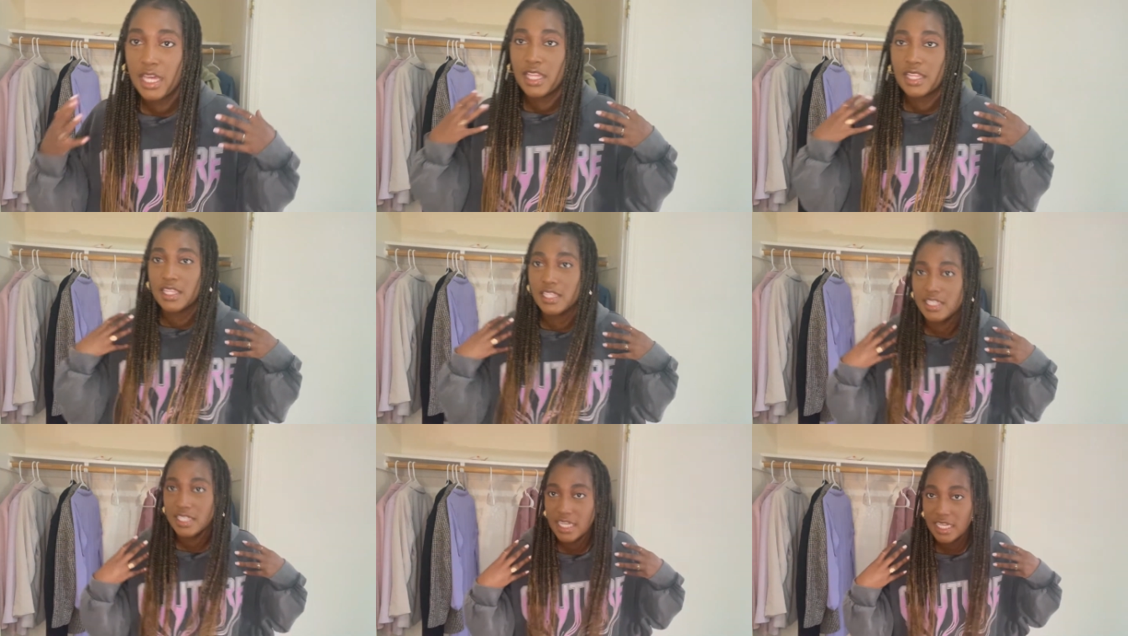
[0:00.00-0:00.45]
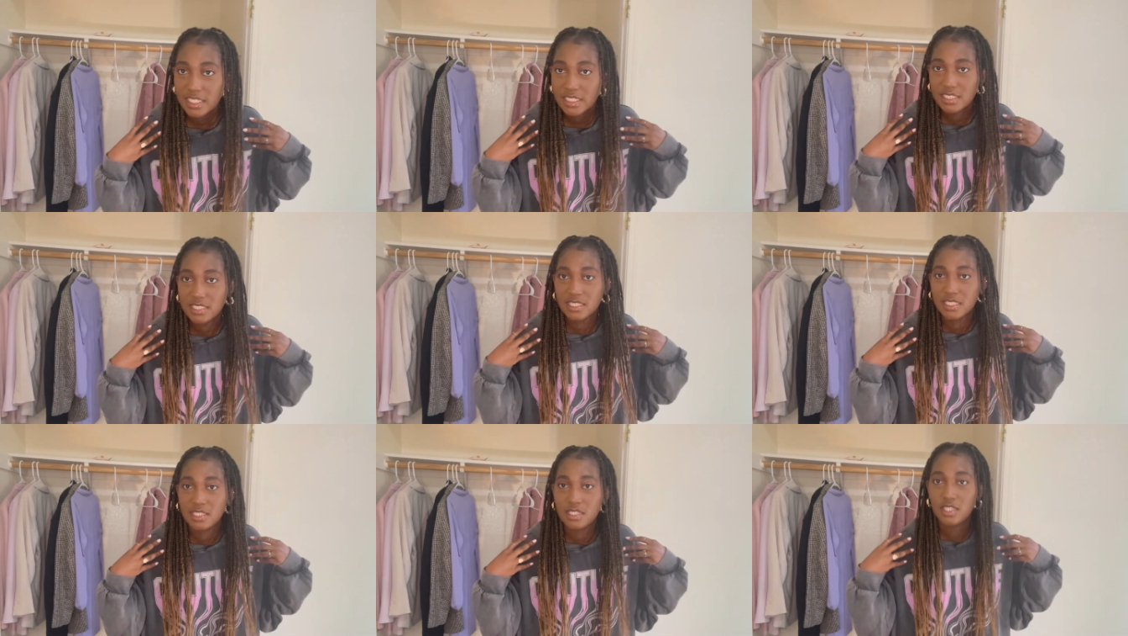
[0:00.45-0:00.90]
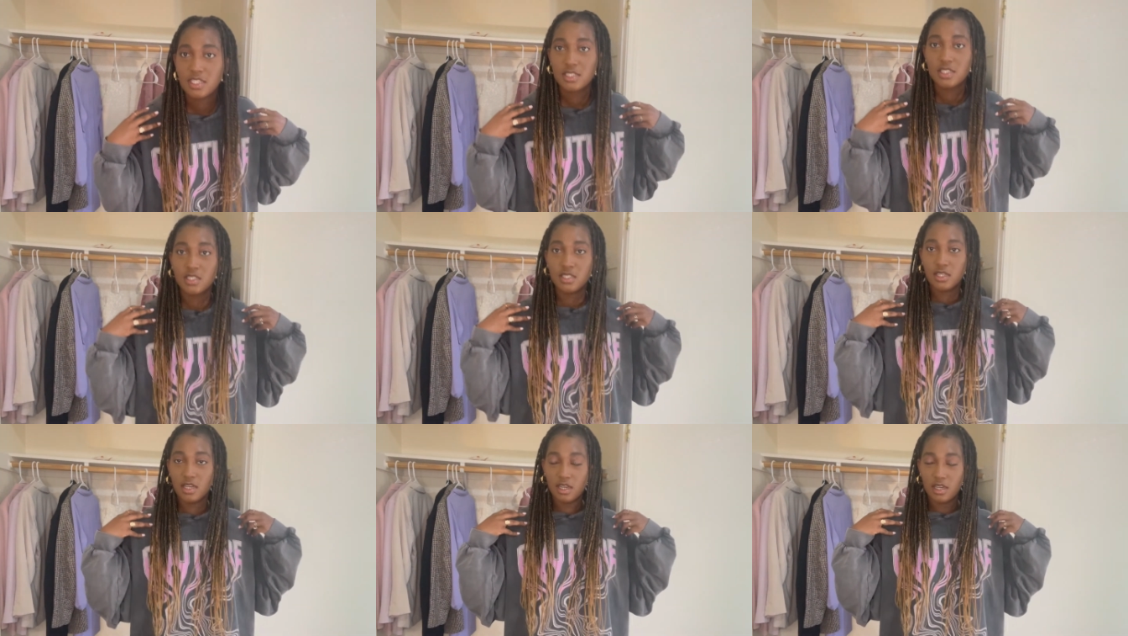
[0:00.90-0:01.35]
The next
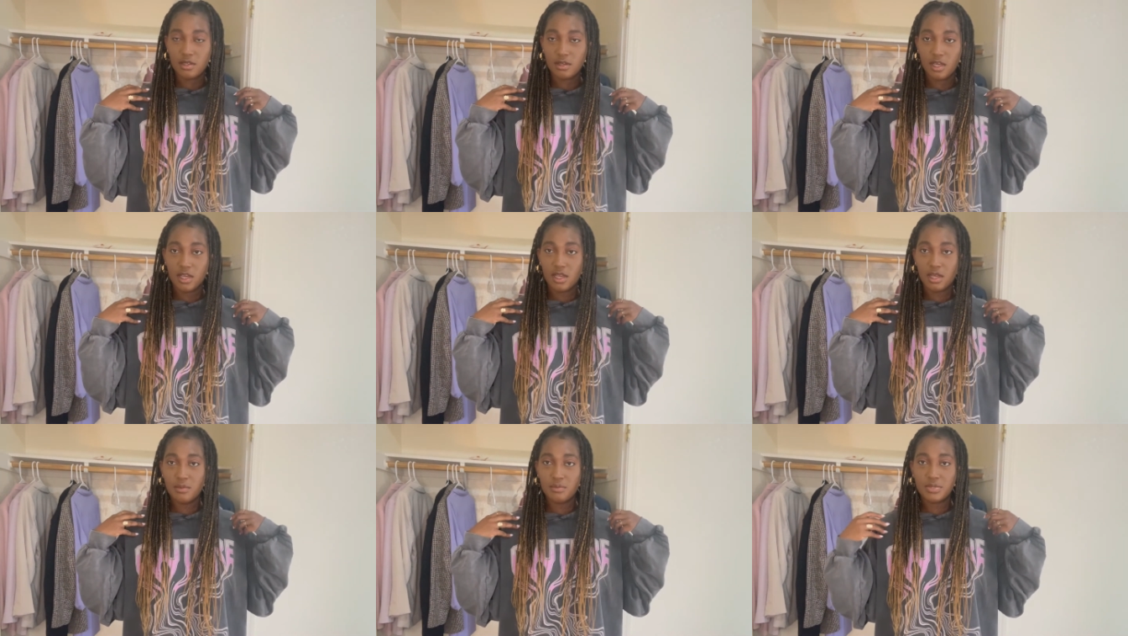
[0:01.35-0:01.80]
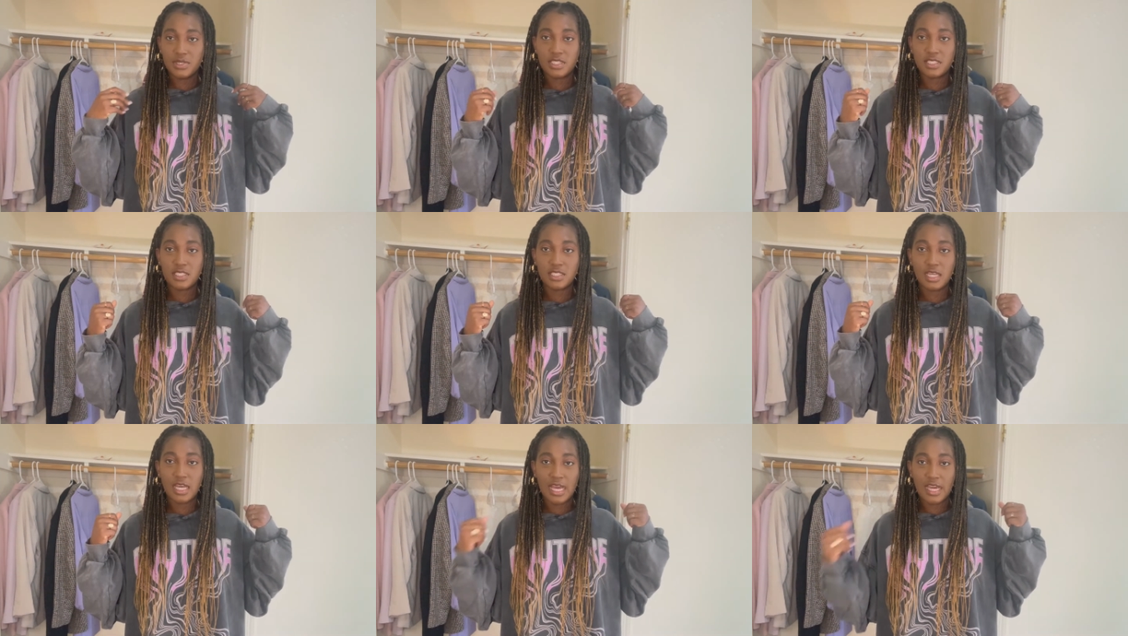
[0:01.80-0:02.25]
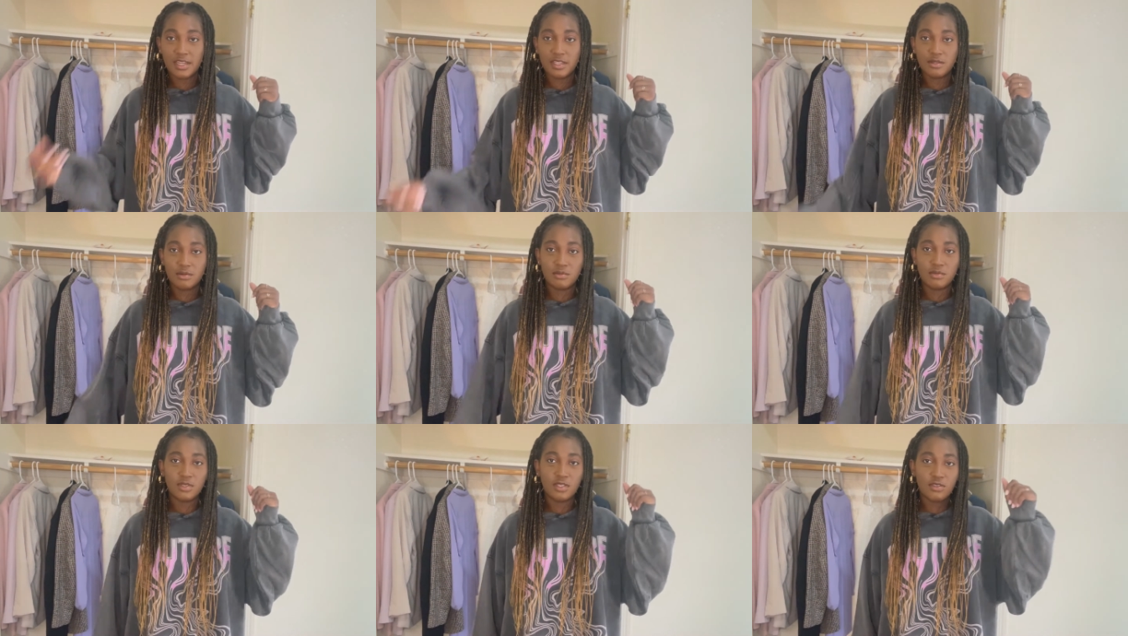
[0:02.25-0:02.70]
um, piece
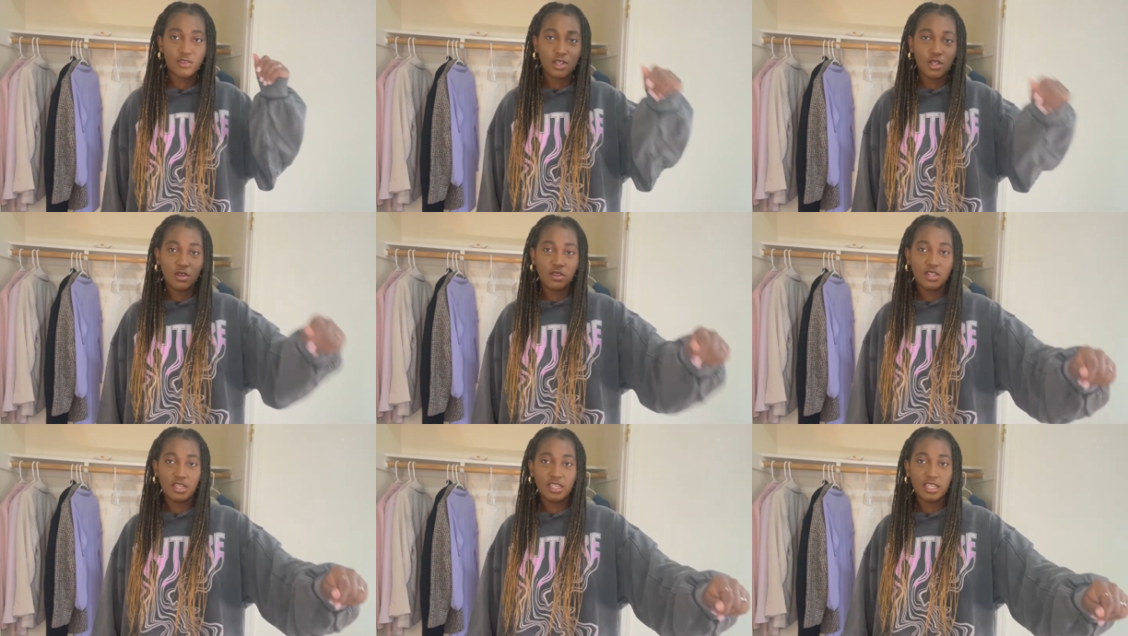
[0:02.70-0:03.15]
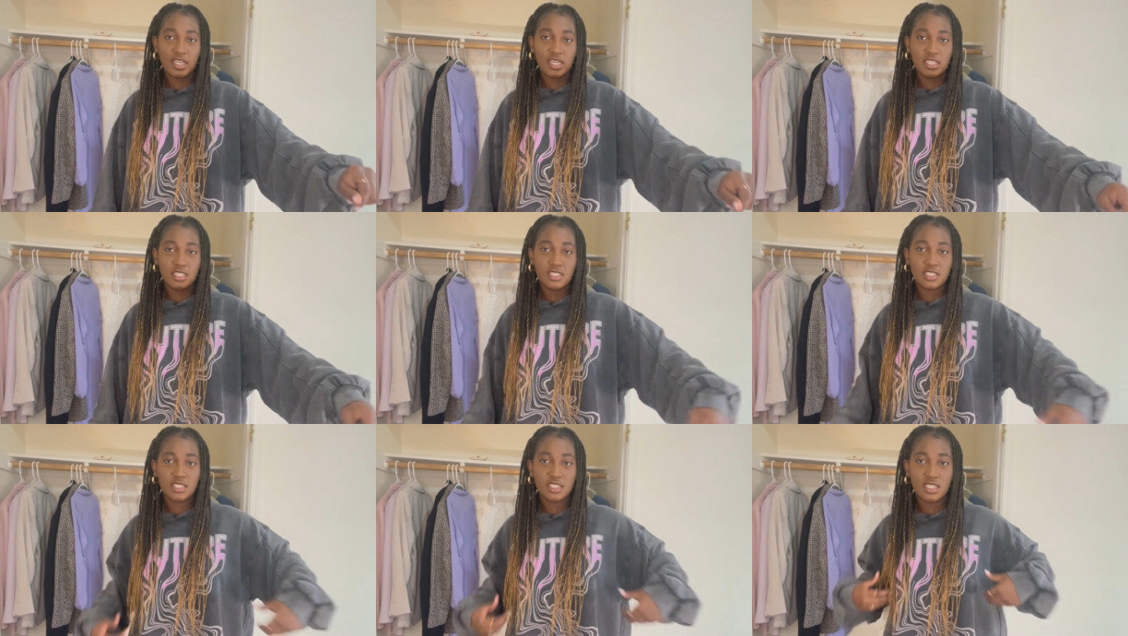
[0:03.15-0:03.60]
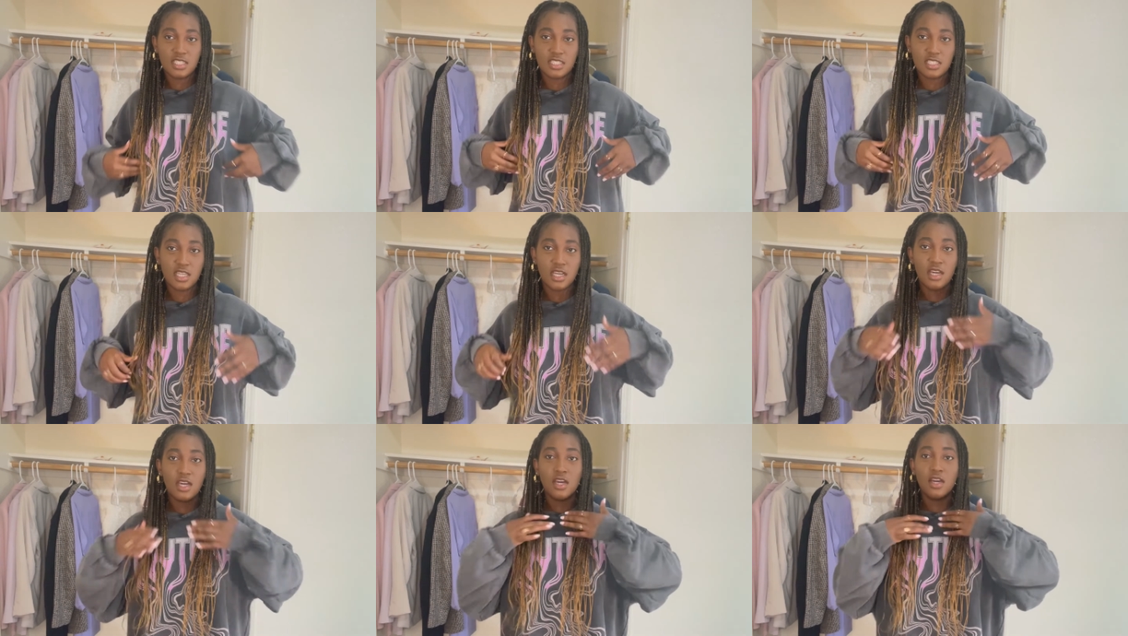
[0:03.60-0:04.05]
item of clothing is this
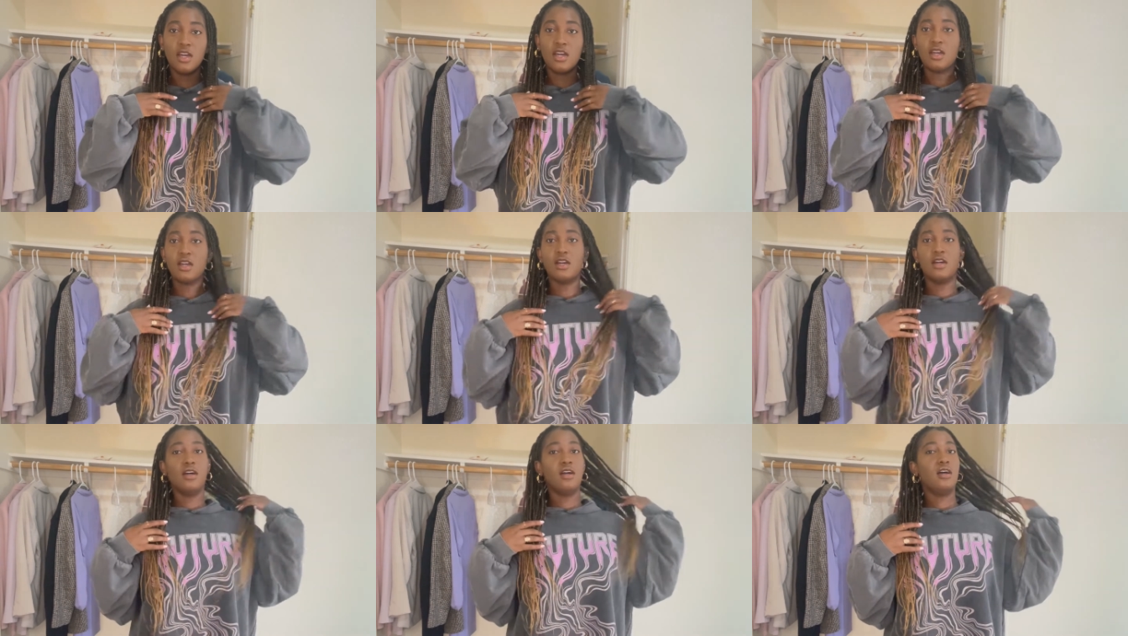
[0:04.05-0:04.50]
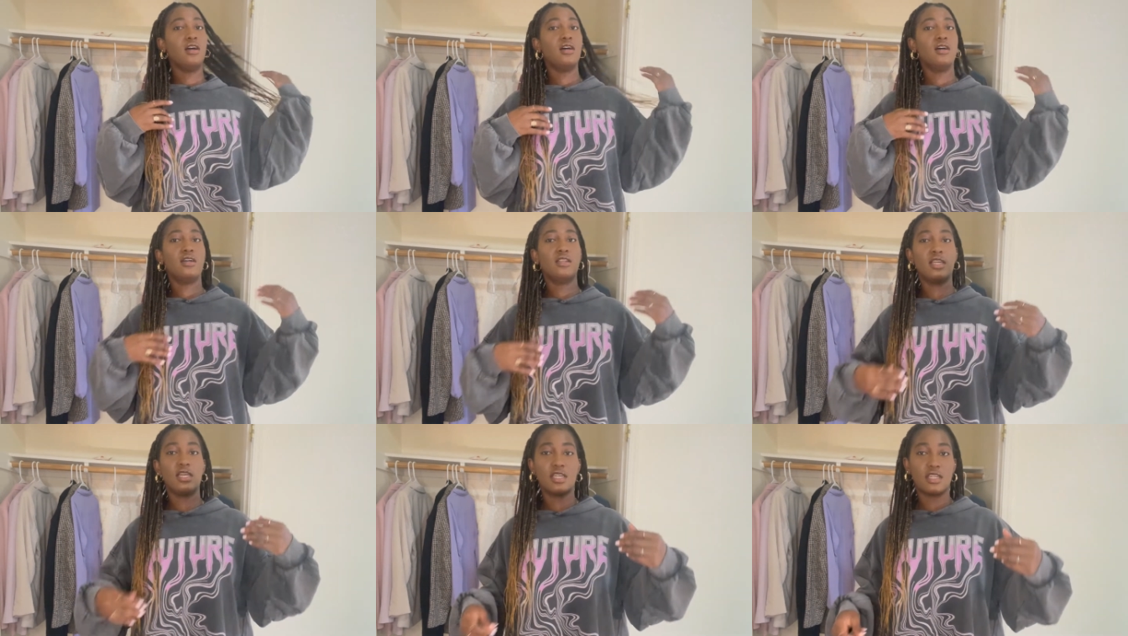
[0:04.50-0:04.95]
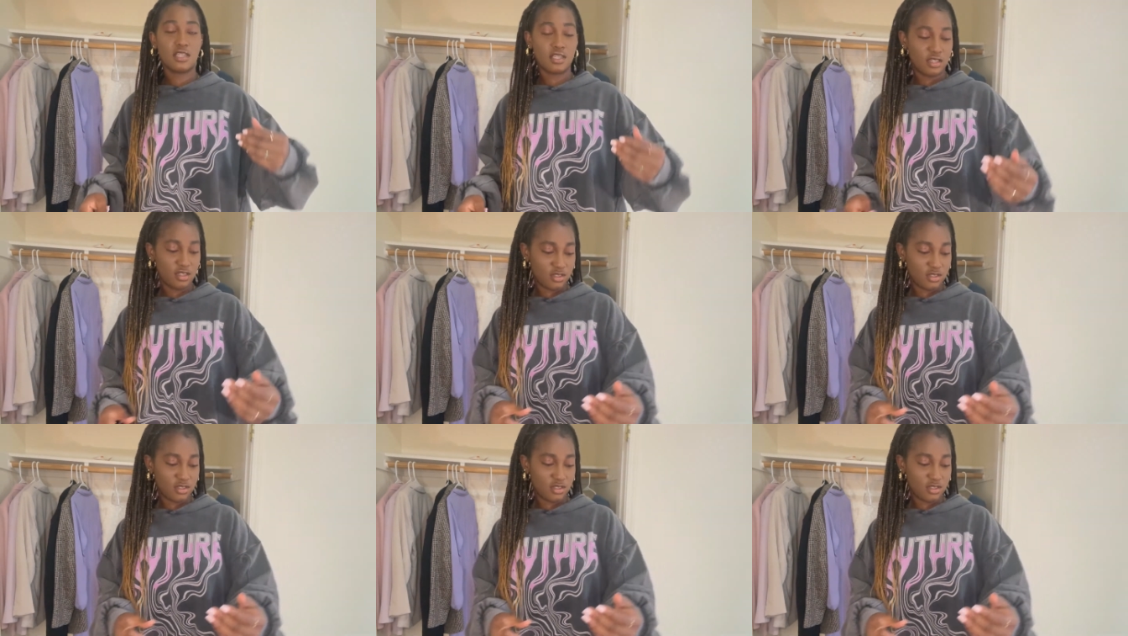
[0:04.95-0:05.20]
uh, like